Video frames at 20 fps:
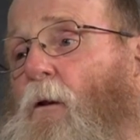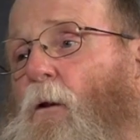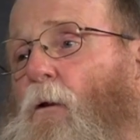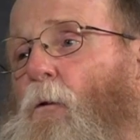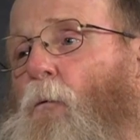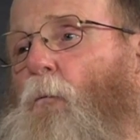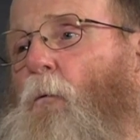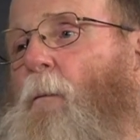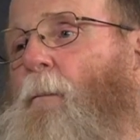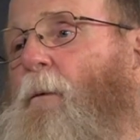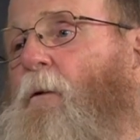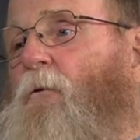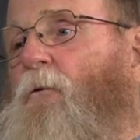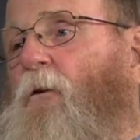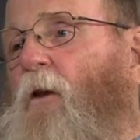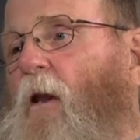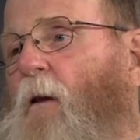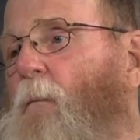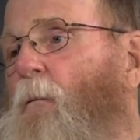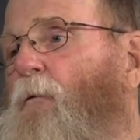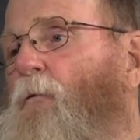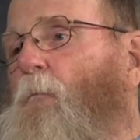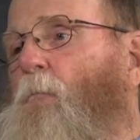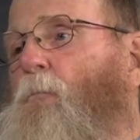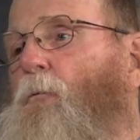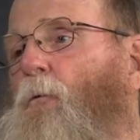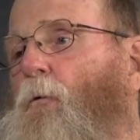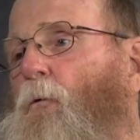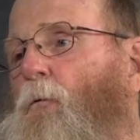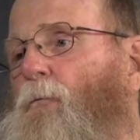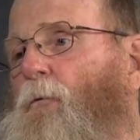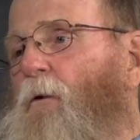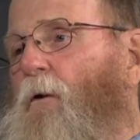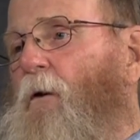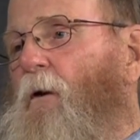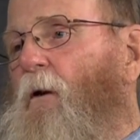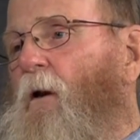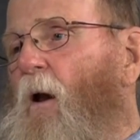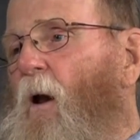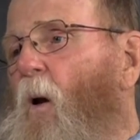and the women's game is
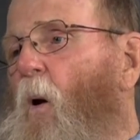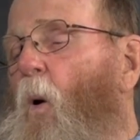improving